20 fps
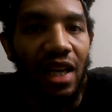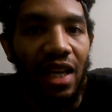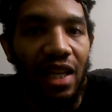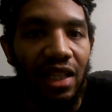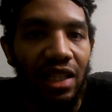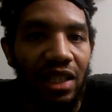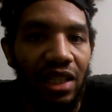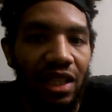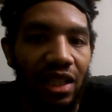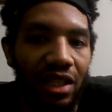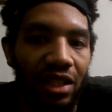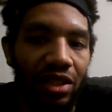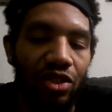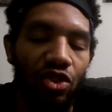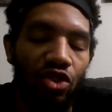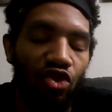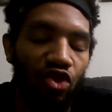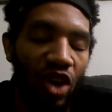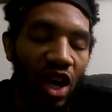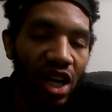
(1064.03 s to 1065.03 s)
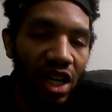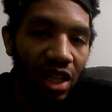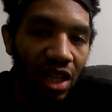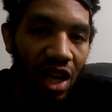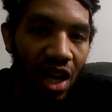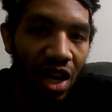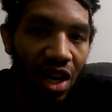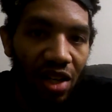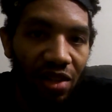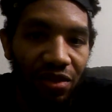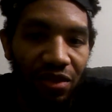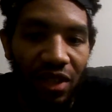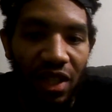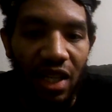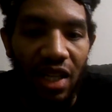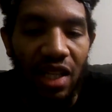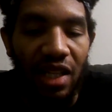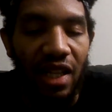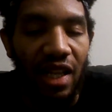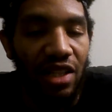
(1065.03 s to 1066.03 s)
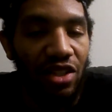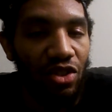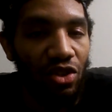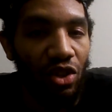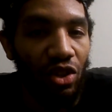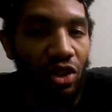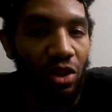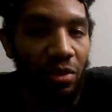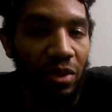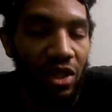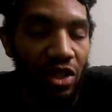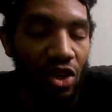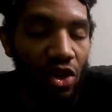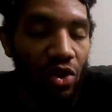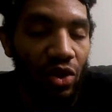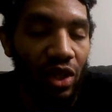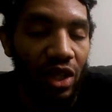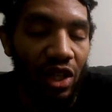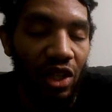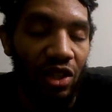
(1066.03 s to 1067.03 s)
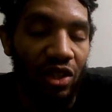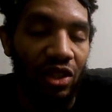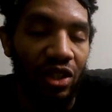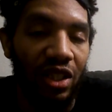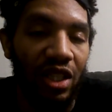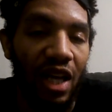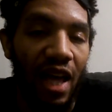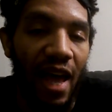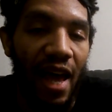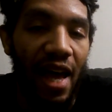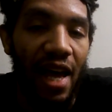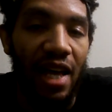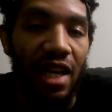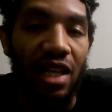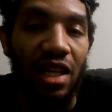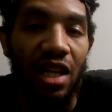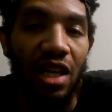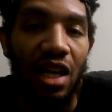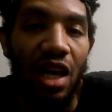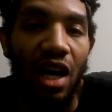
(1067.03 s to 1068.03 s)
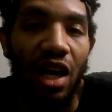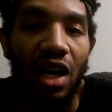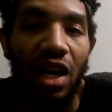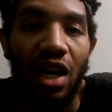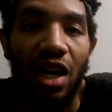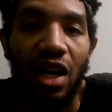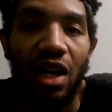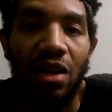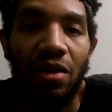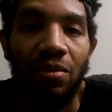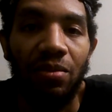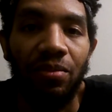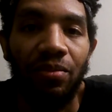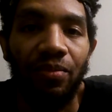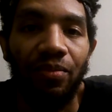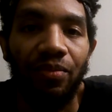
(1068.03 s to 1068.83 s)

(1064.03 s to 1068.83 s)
Ilja Dragunov. That's going to be going on at um,